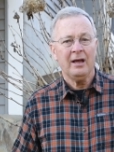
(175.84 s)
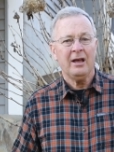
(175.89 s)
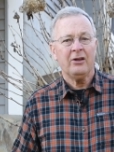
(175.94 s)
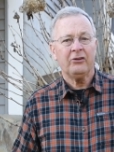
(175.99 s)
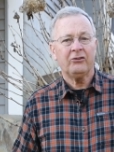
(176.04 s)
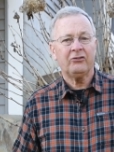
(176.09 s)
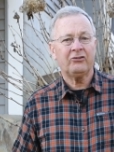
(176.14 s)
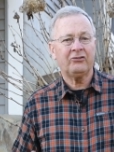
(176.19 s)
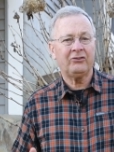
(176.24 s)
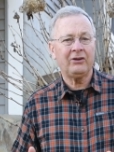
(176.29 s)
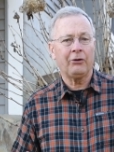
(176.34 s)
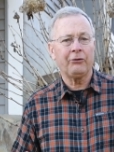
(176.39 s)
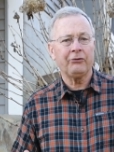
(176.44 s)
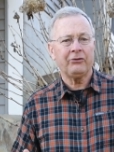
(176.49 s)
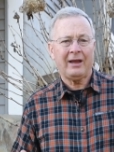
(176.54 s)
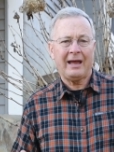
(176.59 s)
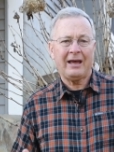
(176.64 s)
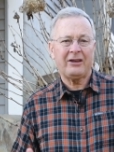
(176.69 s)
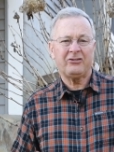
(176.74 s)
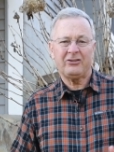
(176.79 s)
Silt
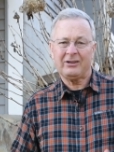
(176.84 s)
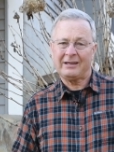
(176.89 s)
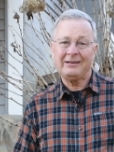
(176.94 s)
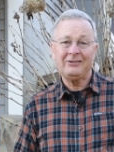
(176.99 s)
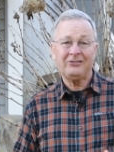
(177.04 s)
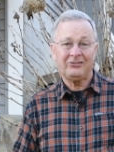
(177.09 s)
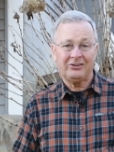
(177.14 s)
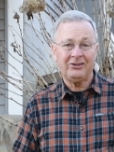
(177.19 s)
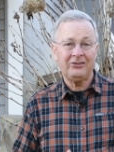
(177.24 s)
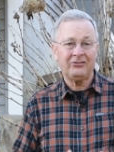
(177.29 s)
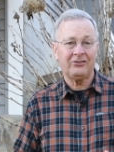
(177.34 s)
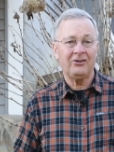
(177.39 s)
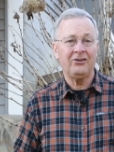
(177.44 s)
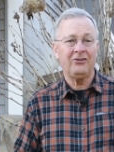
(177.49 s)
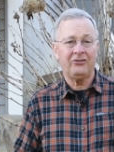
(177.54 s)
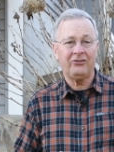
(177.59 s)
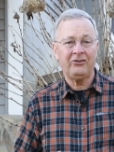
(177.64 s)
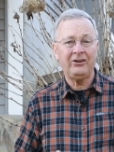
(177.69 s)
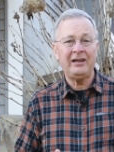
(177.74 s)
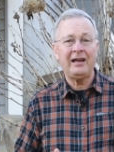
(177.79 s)
has the
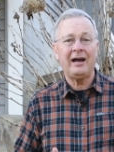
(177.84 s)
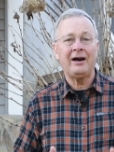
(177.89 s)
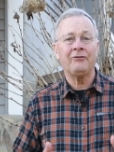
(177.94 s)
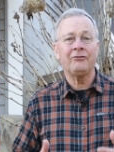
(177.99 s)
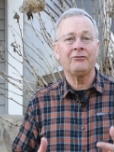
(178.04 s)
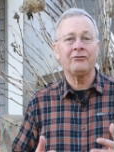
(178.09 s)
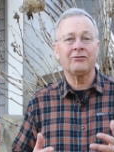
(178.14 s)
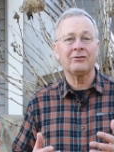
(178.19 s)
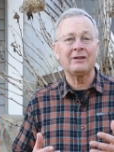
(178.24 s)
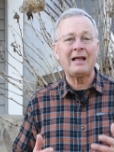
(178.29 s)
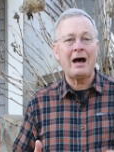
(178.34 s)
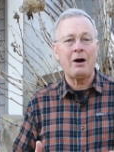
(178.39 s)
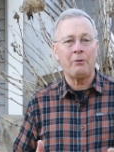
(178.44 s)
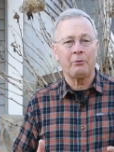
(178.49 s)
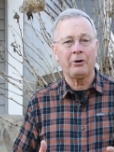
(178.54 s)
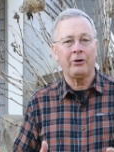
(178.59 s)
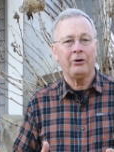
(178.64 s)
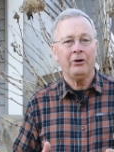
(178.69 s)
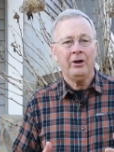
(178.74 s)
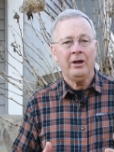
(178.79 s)
consistency of
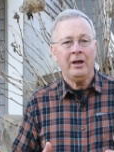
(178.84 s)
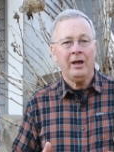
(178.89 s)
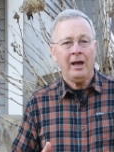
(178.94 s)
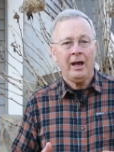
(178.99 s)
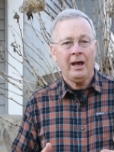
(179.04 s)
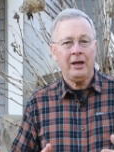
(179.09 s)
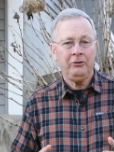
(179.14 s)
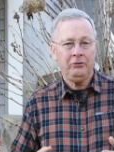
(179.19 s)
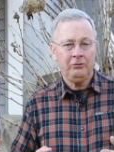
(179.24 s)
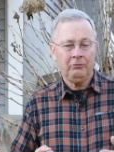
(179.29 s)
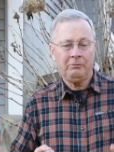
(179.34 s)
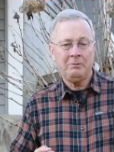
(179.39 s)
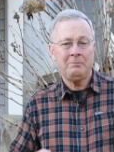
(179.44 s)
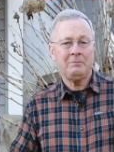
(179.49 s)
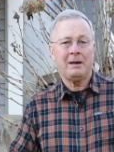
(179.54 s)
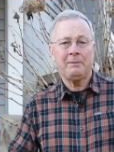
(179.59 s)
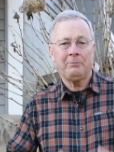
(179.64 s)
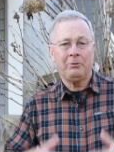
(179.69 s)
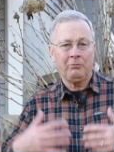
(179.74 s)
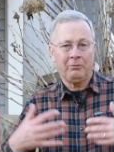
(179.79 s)
flour, and you
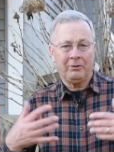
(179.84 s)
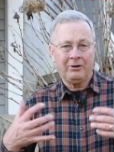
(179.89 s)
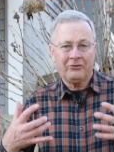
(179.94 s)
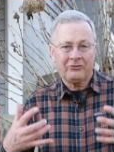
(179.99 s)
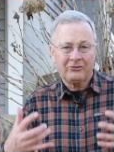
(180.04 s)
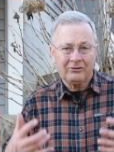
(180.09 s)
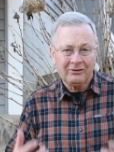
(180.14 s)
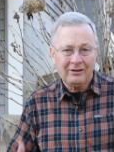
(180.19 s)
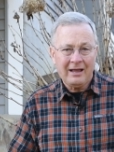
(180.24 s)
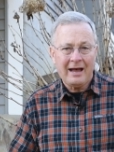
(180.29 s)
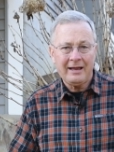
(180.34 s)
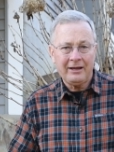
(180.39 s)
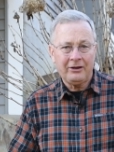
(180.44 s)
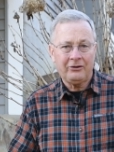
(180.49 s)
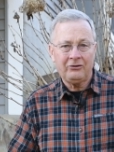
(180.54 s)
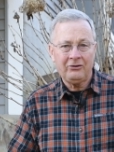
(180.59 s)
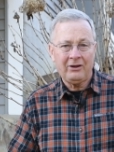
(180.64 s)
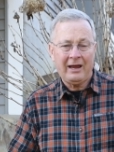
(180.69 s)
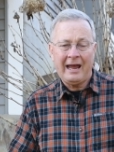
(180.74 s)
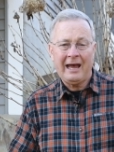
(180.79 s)
remember what it's like
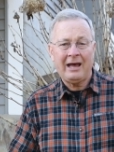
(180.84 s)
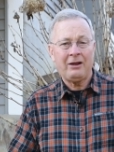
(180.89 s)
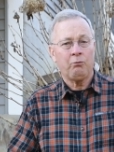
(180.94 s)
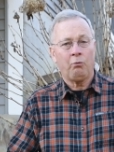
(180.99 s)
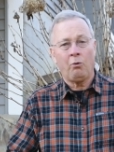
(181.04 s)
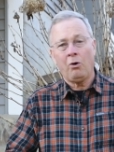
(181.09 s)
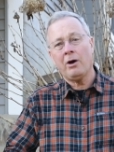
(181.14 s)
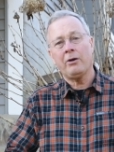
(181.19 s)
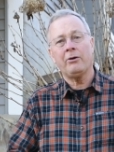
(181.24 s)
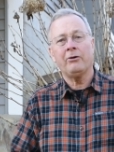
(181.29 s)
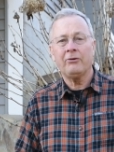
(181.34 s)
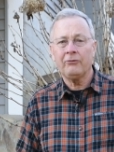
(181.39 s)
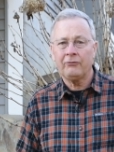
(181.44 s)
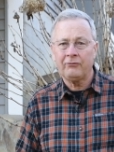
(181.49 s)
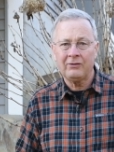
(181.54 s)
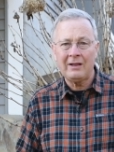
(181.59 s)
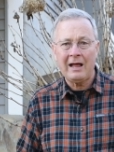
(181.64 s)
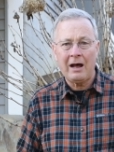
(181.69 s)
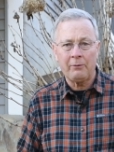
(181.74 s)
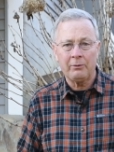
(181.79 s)
to add water to
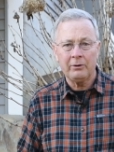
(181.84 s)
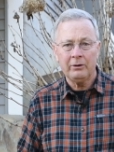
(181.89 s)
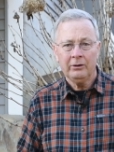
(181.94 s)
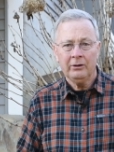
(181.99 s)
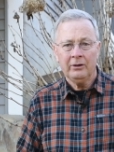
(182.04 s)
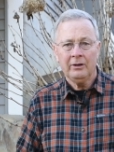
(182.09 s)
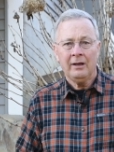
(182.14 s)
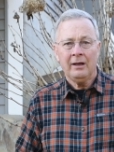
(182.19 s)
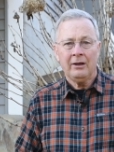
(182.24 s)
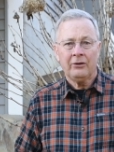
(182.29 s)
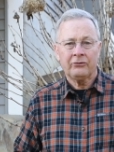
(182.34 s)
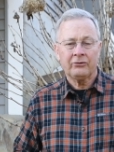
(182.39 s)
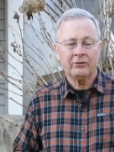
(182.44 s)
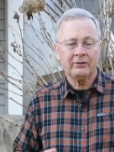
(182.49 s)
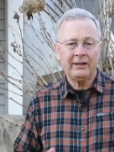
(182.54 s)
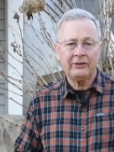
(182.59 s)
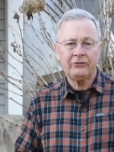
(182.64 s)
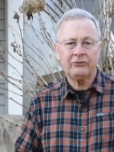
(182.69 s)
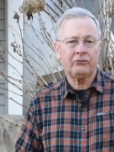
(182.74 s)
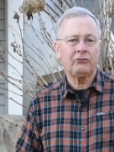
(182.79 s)
flour. So
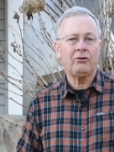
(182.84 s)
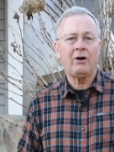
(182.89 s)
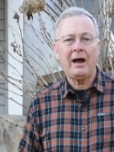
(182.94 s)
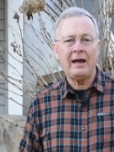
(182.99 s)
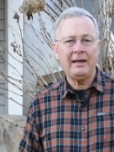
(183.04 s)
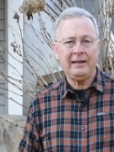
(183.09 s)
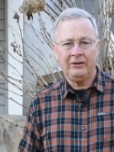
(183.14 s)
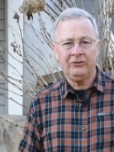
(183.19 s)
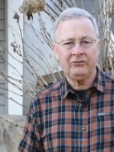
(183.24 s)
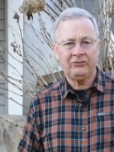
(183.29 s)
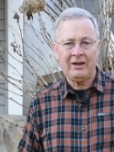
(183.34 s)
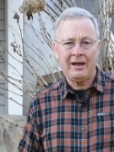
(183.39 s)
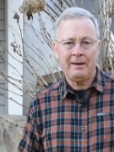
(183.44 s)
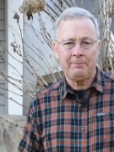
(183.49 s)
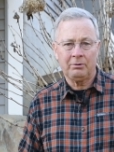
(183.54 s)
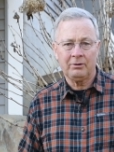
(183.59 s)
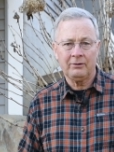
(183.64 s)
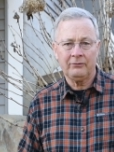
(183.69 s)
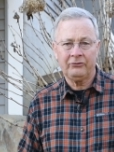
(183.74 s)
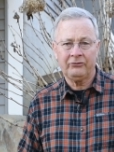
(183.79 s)
let's try a
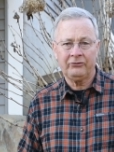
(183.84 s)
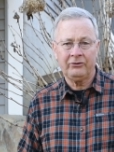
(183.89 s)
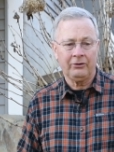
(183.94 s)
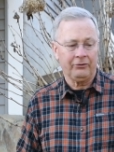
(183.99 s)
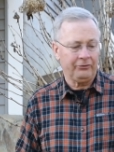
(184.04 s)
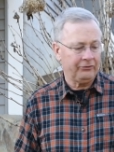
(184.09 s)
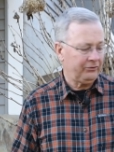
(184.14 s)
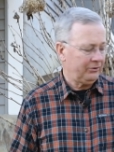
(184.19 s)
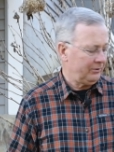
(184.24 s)
sample of silt.